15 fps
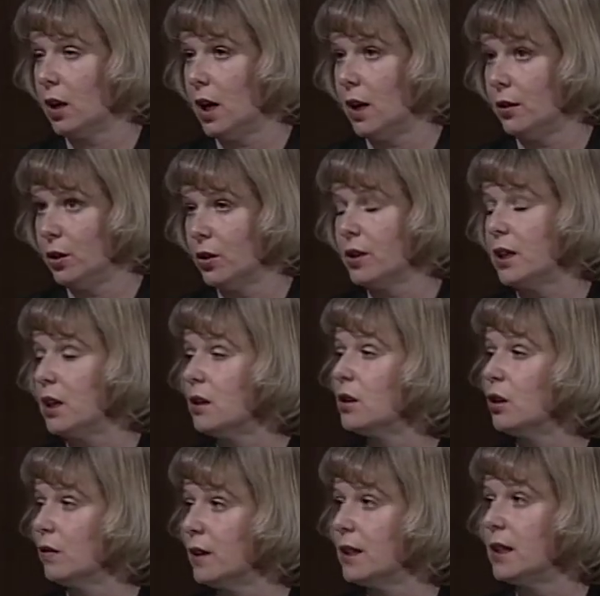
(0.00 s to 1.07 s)
nursing
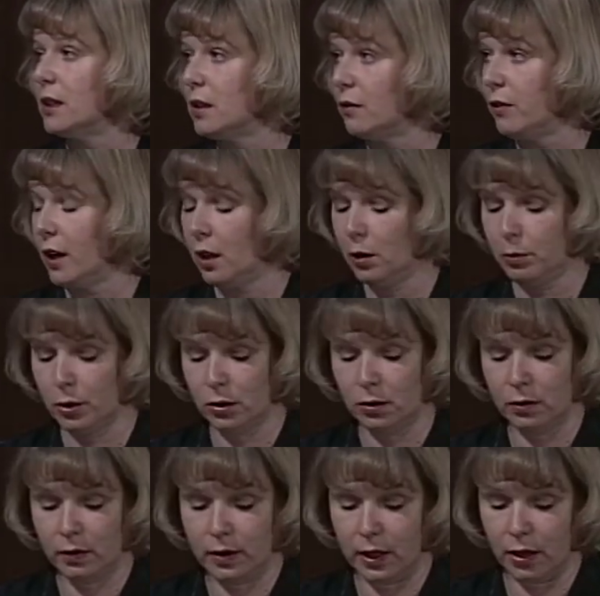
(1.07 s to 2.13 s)
services available
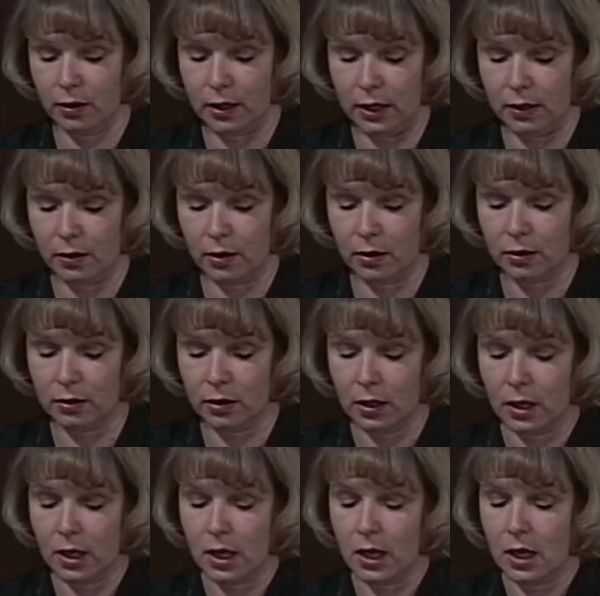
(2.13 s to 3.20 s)
there either.
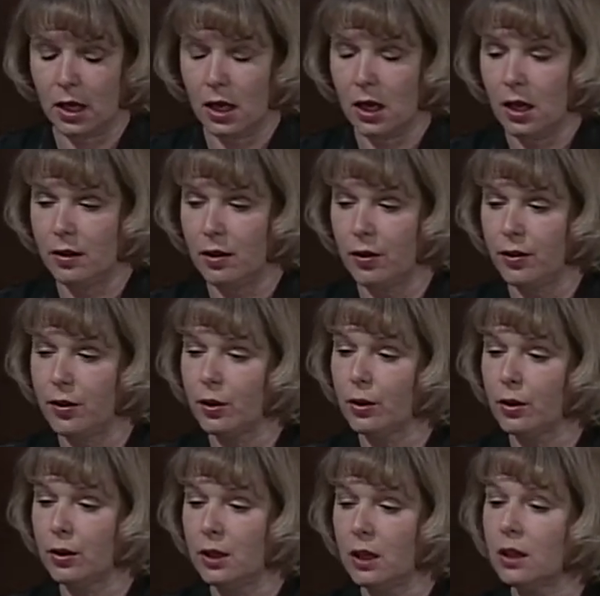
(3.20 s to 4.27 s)
The
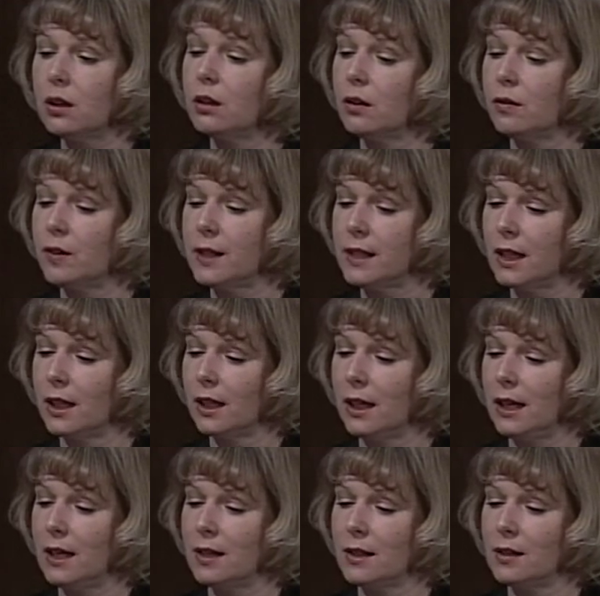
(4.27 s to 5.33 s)
third
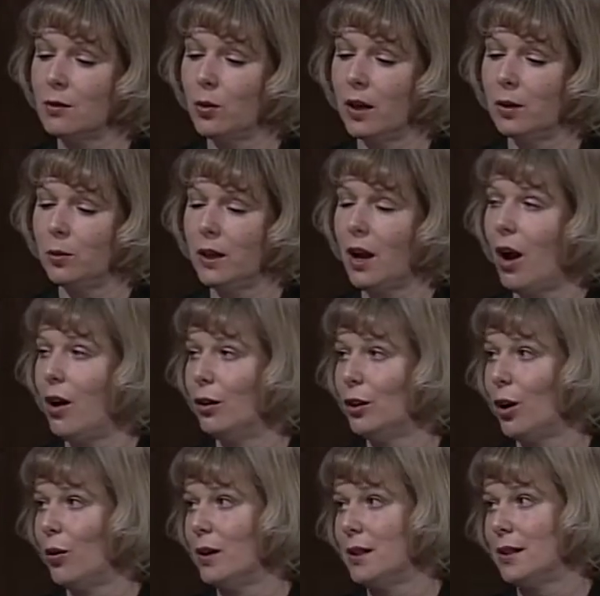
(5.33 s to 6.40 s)
facility is what we all
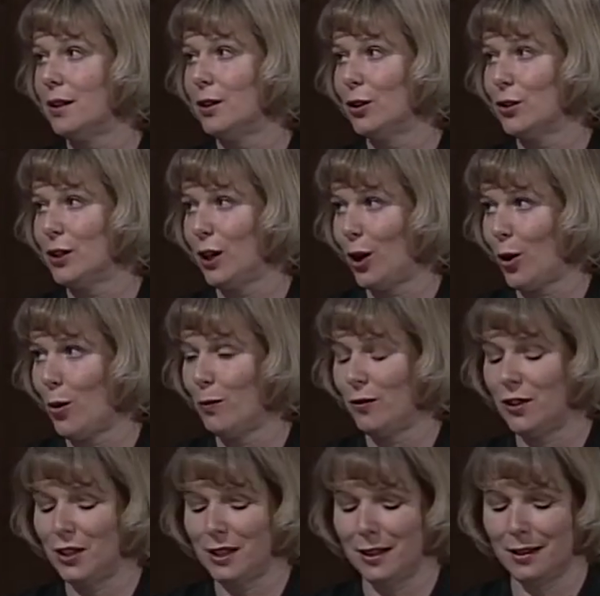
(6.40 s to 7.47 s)
know as the nursing home
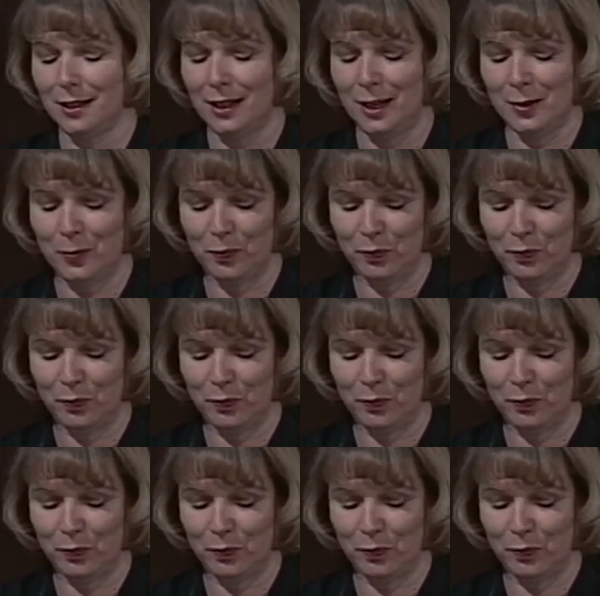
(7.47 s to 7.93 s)
facility.